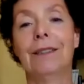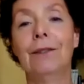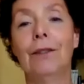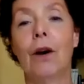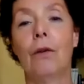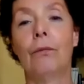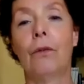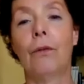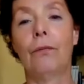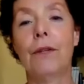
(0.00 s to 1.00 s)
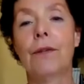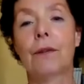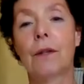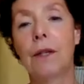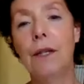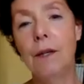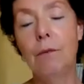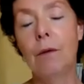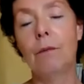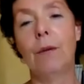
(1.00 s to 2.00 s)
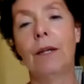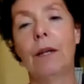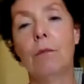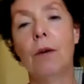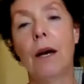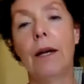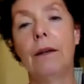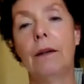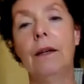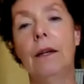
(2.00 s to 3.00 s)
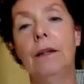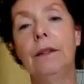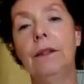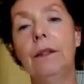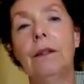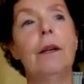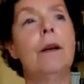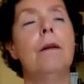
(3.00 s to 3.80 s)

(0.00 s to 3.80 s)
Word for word: you know, of of this key metabolite NAD